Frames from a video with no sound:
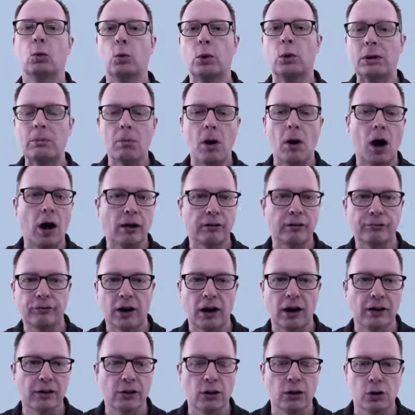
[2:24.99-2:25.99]
we
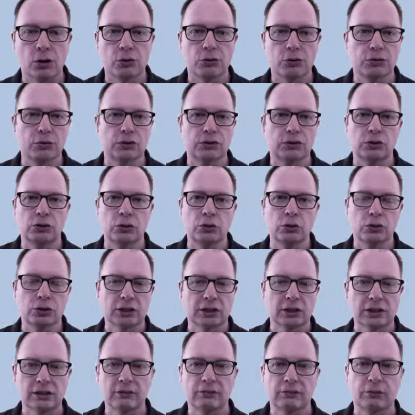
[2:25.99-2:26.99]
modify those
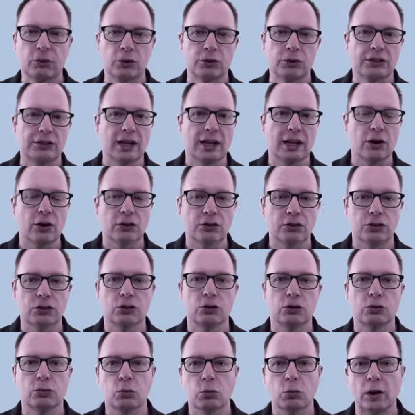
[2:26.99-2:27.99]
usually in the first day or two